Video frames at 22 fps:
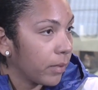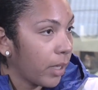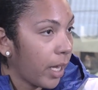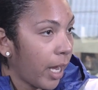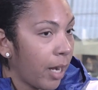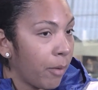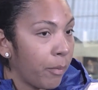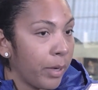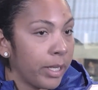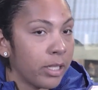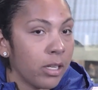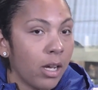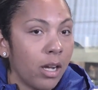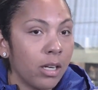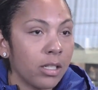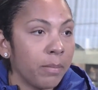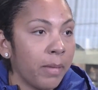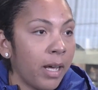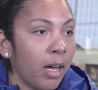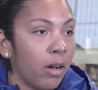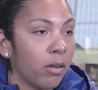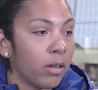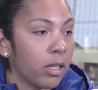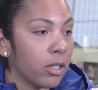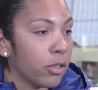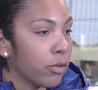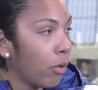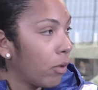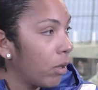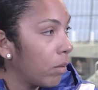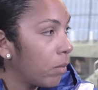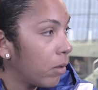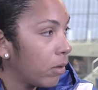And we talked about
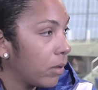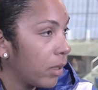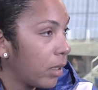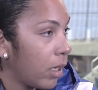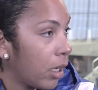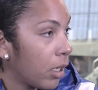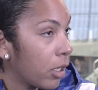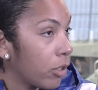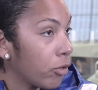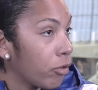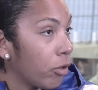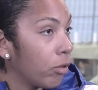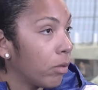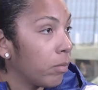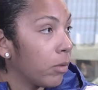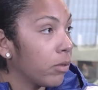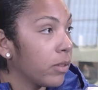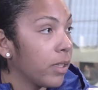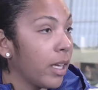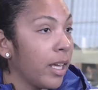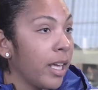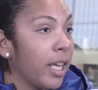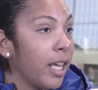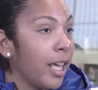controllables and uncontrollables.